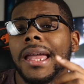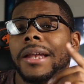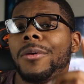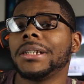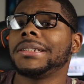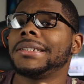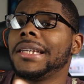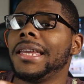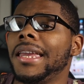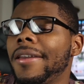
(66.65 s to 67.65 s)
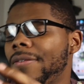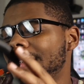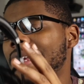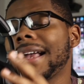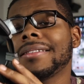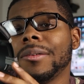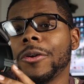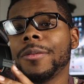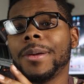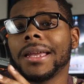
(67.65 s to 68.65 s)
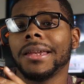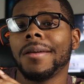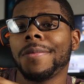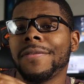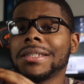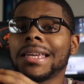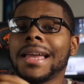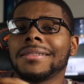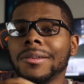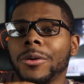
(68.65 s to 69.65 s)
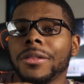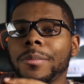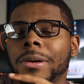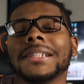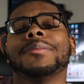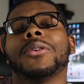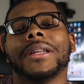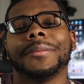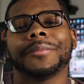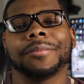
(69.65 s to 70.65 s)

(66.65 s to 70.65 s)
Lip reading: and I wanted to see if it's actually worth picking up, if it's actually worth the price point.